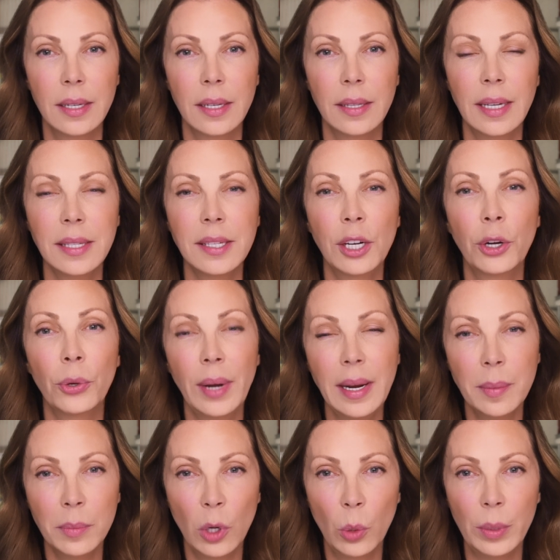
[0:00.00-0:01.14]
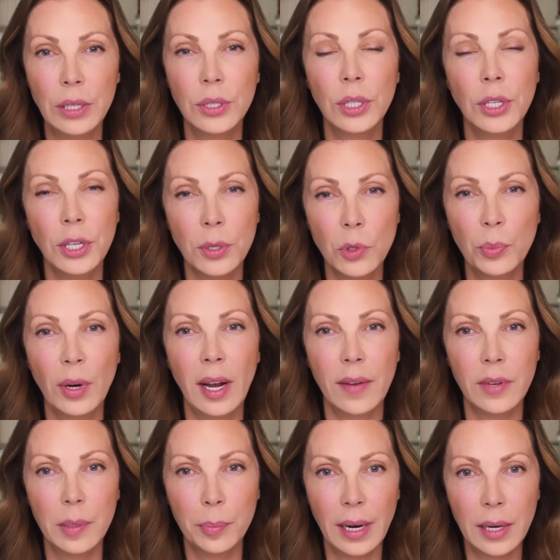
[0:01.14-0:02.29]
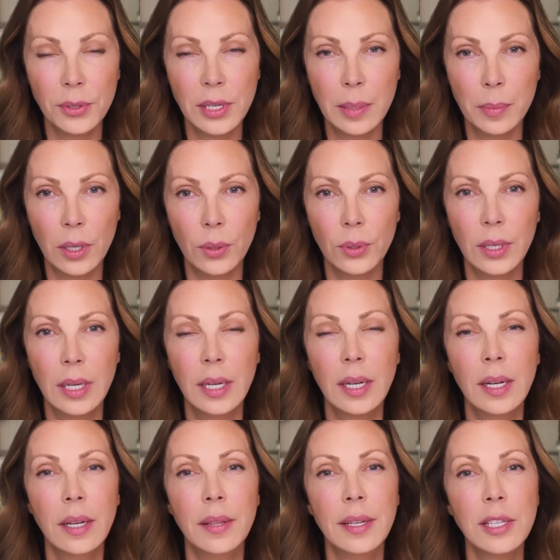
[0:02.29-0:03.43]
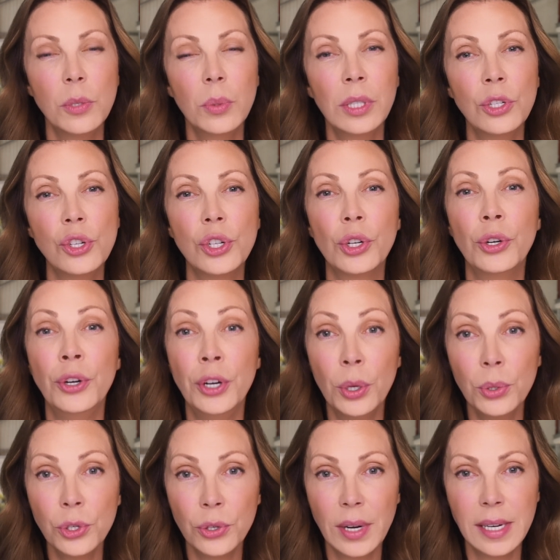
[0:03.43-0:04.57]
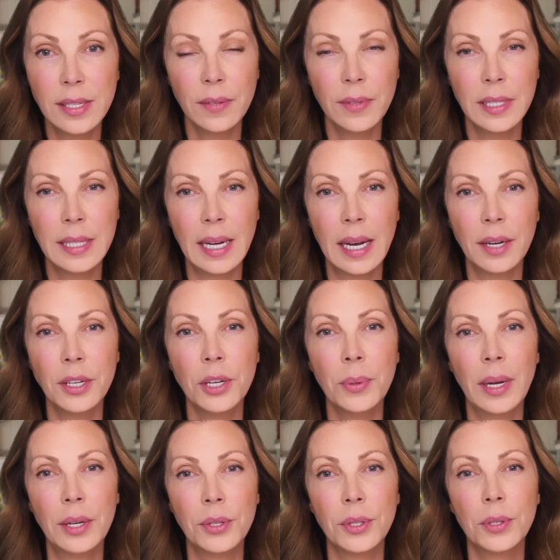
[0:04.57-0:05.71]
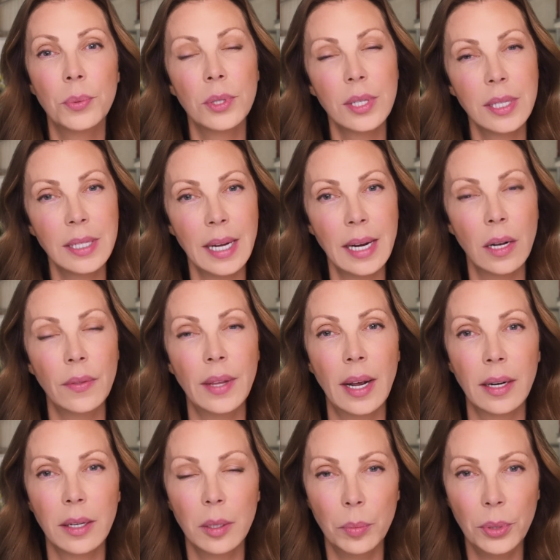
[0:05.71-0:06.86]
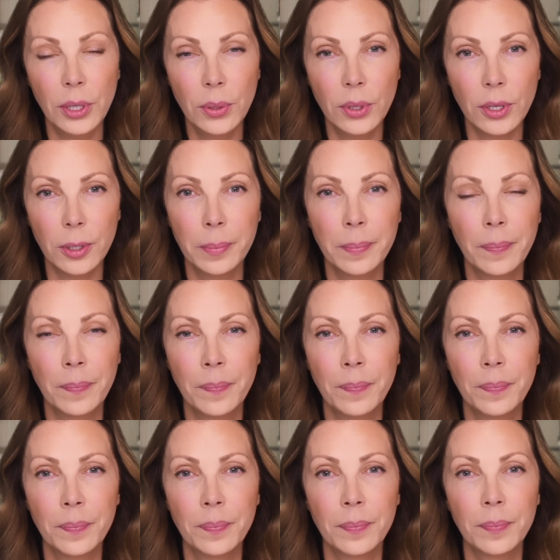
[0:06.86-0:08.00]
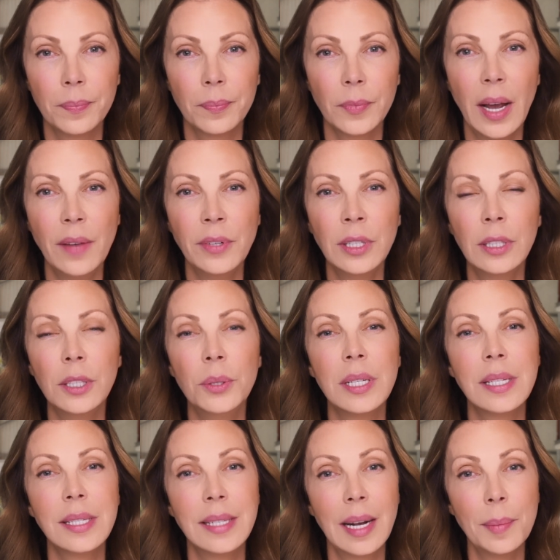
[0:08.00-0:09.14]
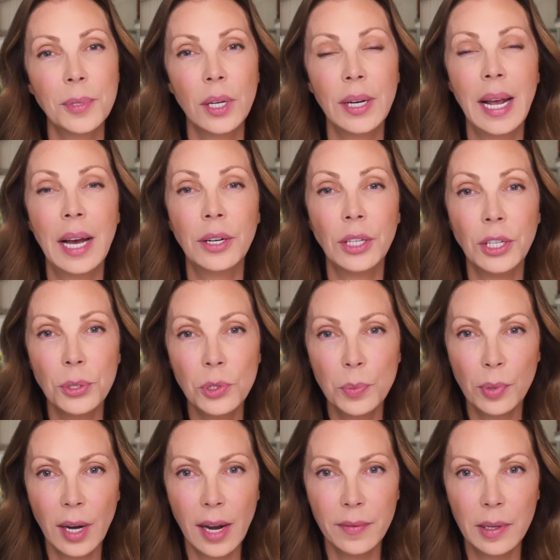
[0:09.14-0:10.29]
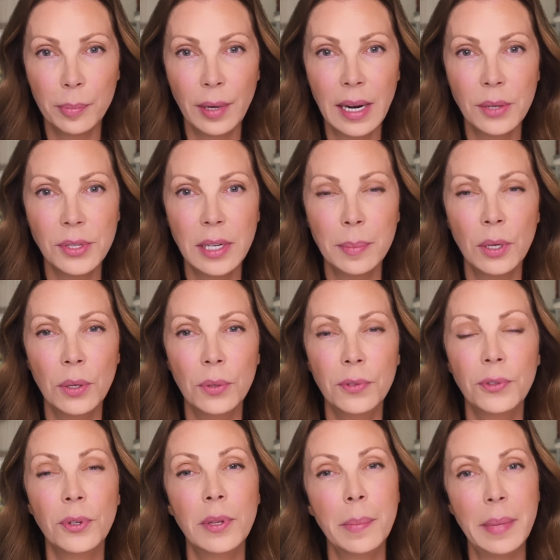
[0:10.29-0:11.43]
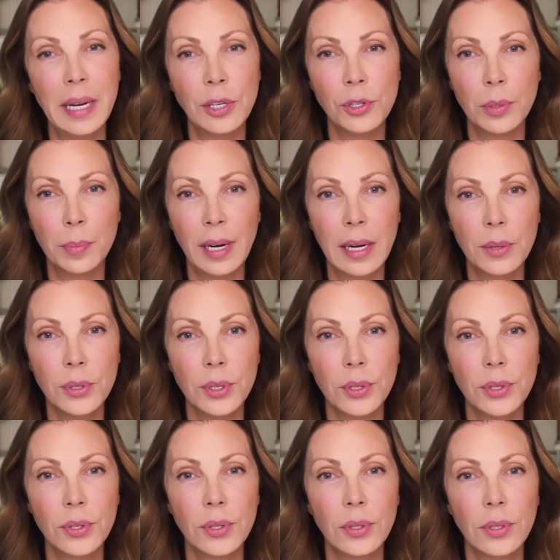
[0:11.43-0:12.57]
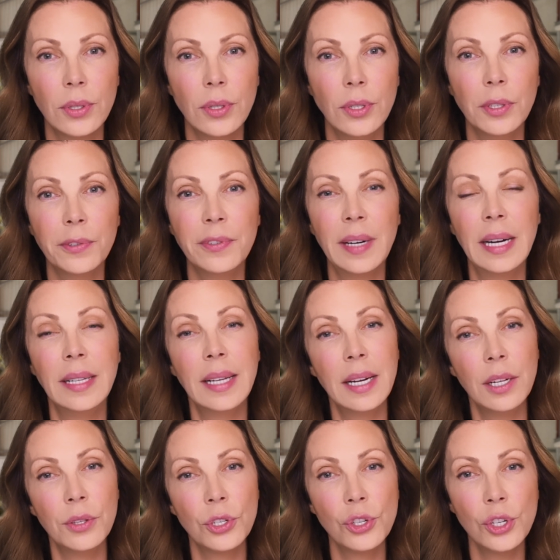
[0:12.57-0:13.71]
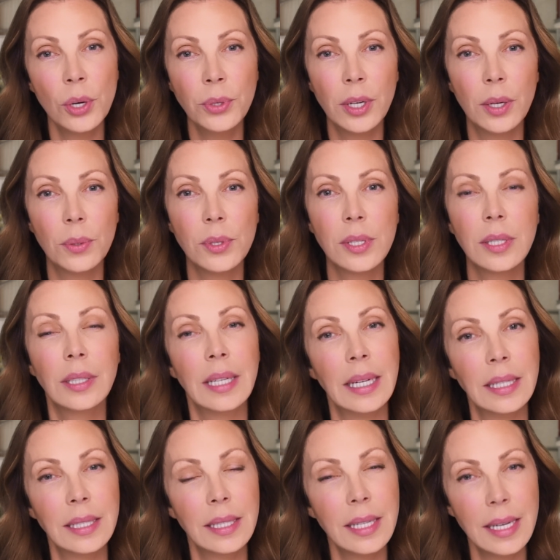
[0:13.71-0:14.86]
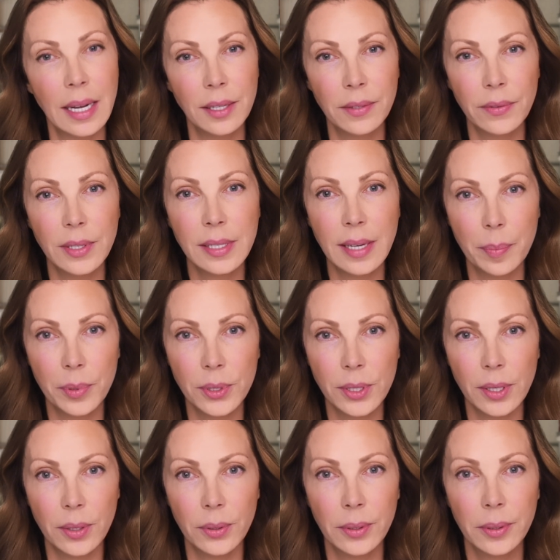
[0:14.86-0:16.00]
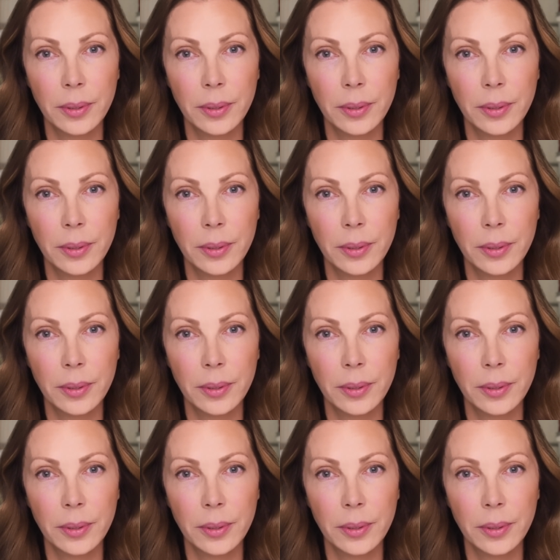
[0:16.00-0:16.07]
That's a great moment to use private browsing mode. This will ensure no trace of the data you entered will stay on that computer. I've included steps on how to use private browsing mode for the major browsers. You'll find that in the show notes linked at the end of this episode.